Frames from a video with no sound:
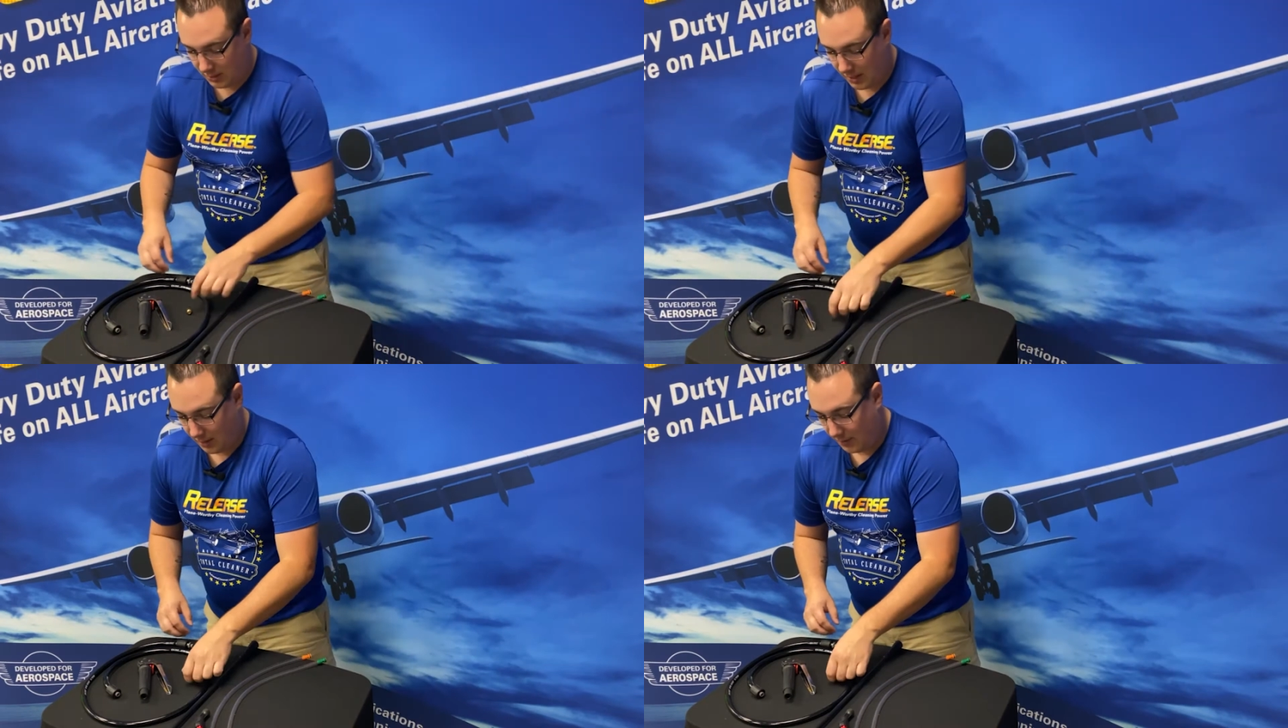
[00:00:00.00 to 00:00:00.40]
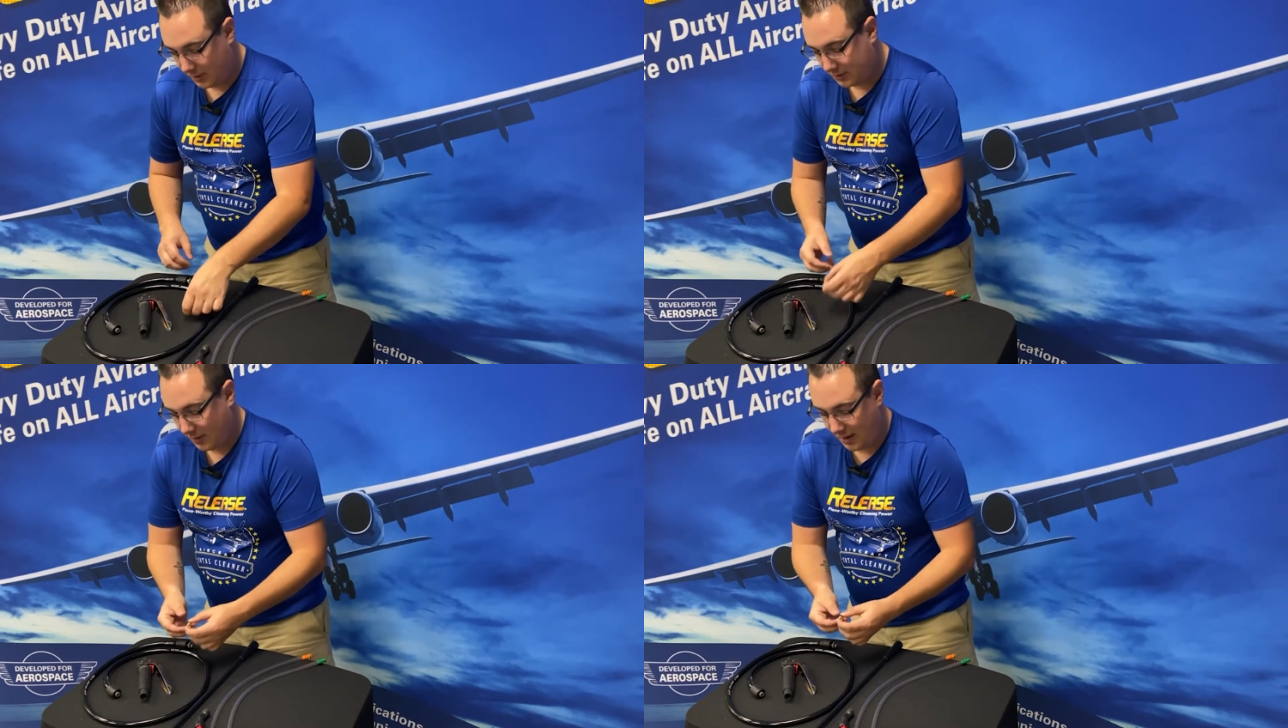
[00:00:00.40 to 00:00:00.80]
And we
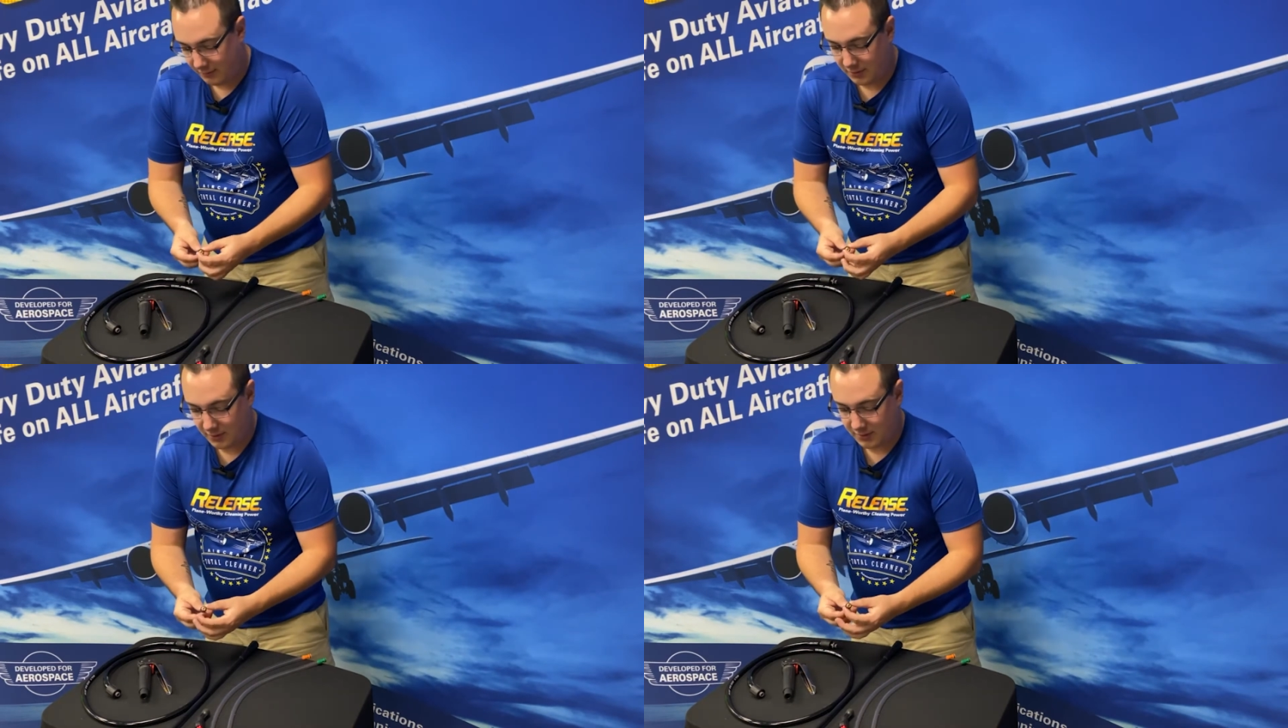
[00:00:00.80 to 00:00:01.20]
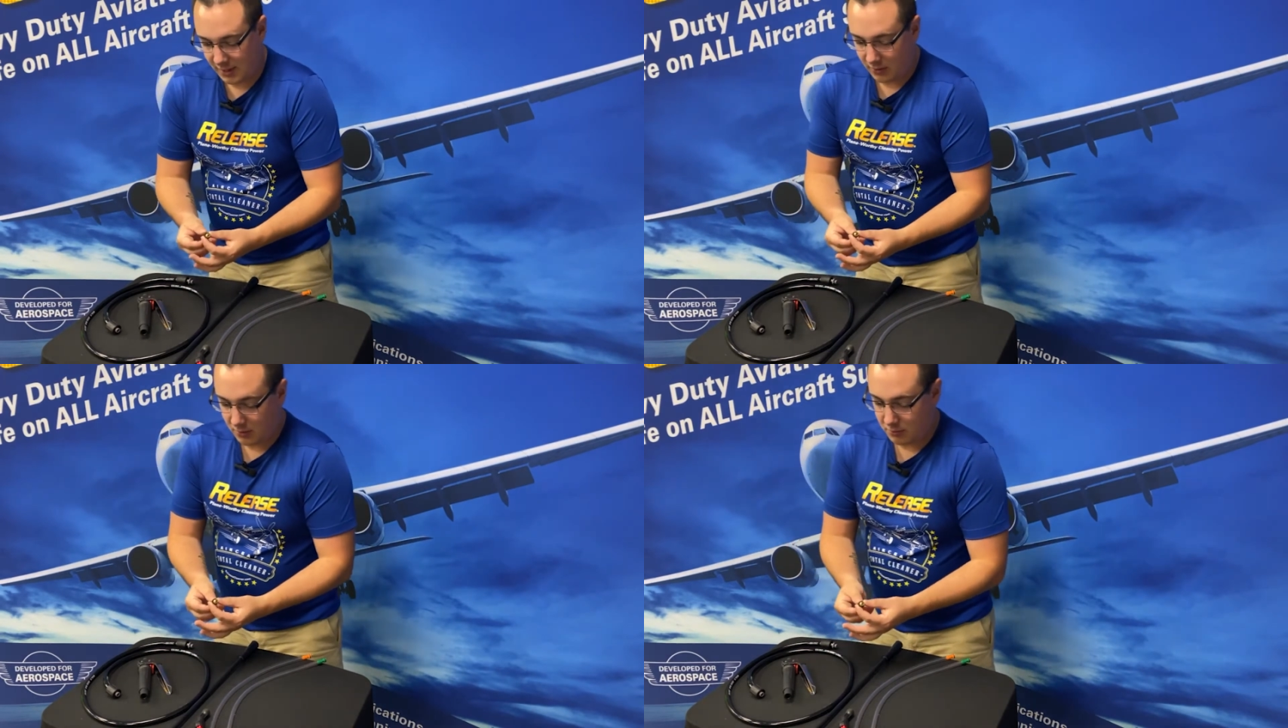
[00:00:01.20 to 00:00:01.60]
also have this
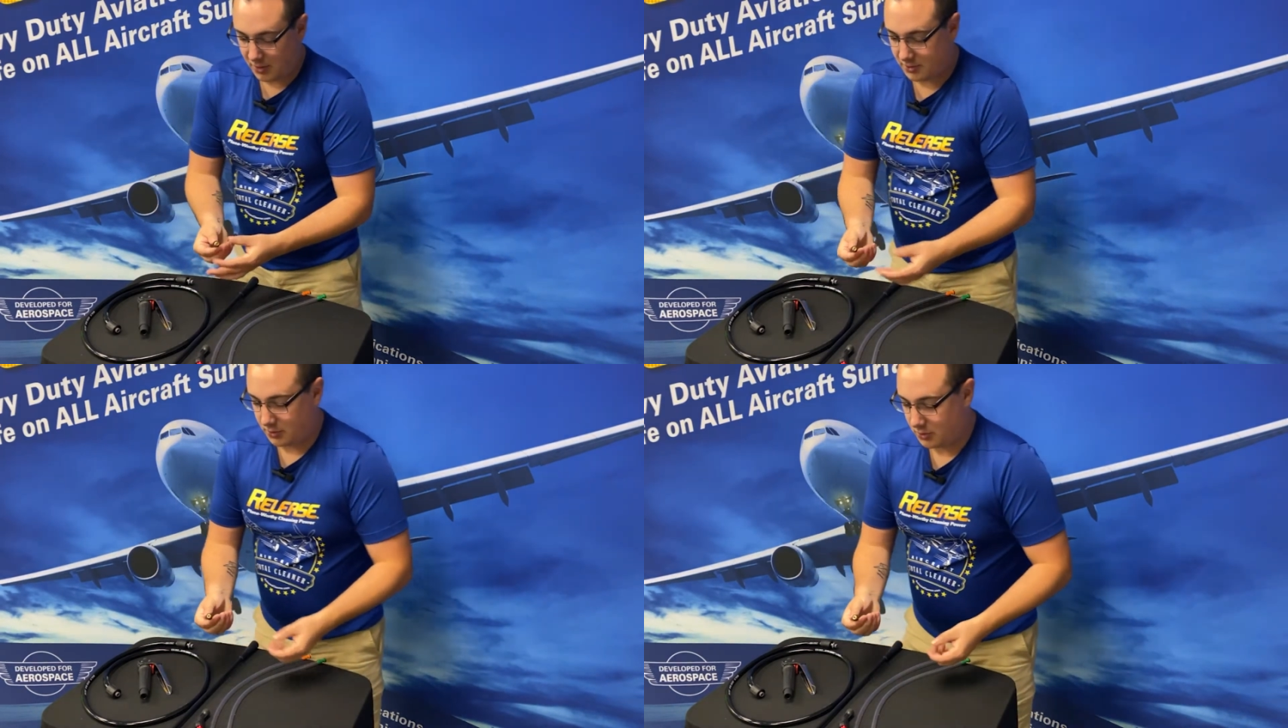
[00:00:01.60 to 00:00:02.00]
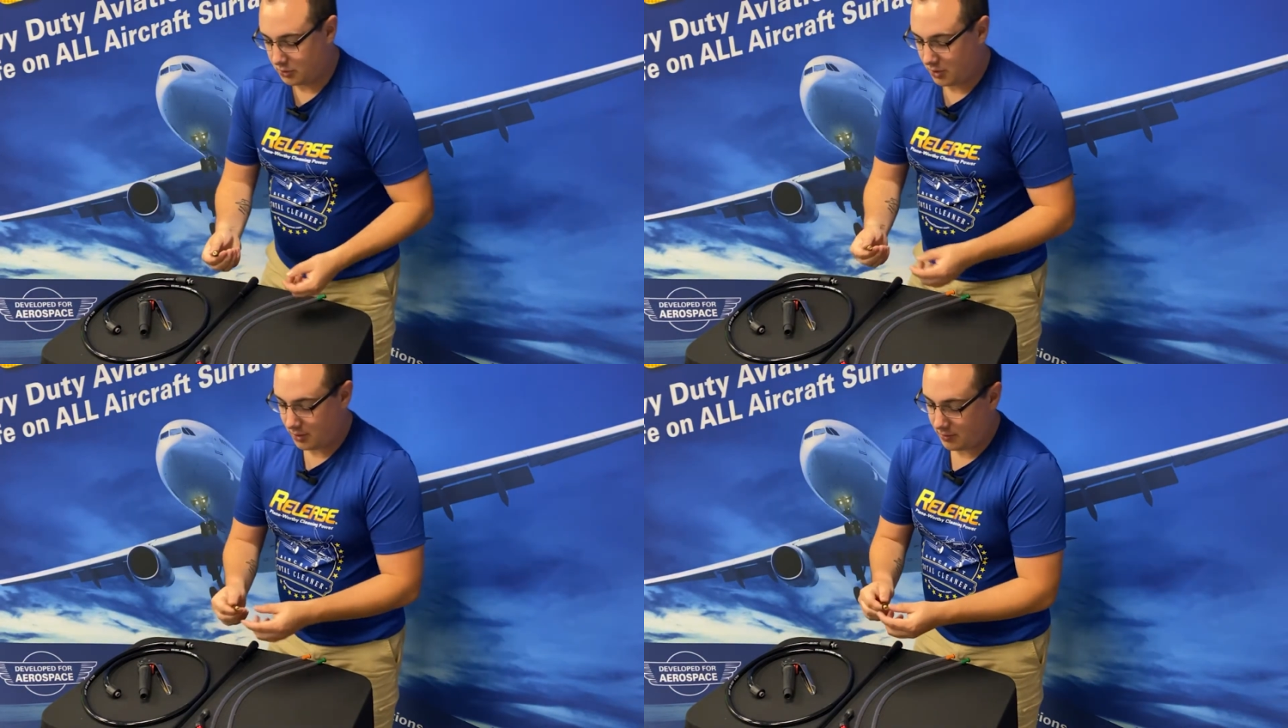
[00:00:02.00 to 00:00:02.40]
air compressor
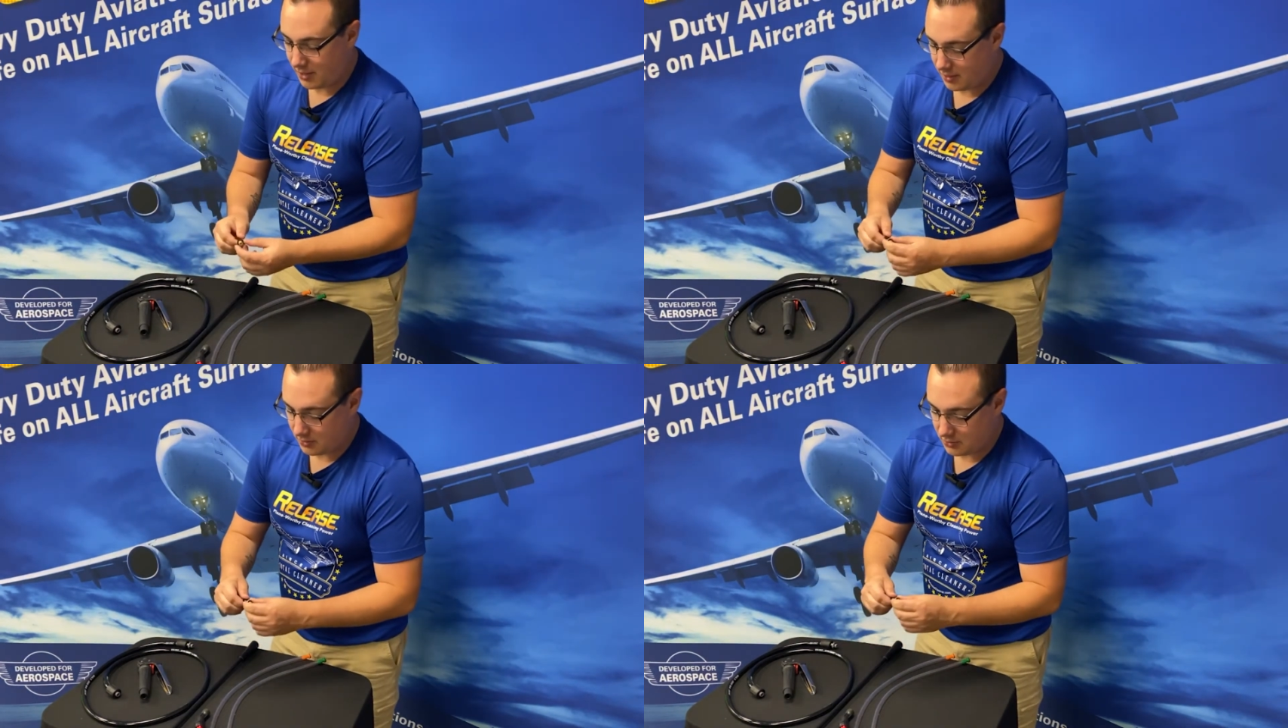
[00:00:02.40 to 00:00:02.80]
chuck right here.